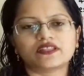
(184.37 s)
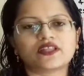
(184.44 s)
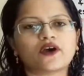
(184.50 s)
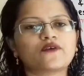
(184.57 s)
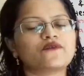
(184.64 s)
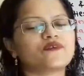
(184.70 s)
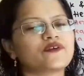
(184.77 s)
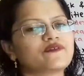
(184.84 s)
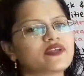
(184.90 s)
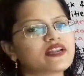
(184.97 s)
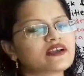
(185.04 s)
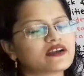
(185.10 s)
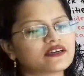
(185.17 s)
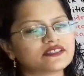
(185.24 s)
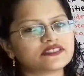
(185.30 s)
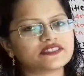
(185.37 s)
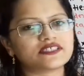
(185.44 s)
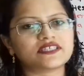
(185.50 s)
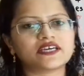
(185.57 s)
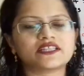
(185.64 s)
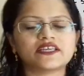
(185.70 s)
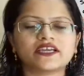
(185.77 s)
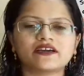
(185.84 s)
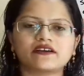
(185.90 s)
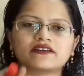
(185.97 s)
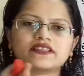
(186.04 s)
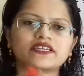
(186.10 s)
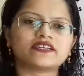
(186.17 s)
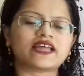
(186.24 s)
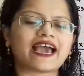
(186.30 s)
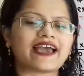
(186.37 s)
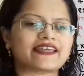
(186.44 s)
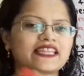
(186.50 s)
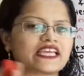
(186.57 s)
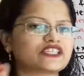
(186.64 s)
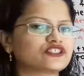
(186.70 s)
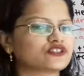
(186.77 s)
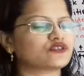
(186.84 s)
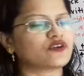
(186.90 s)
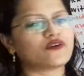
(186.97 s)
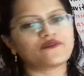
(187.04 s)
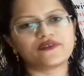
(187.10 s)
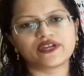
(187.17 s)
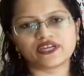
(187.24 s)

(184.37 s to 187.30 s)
Now we will consider here the direction of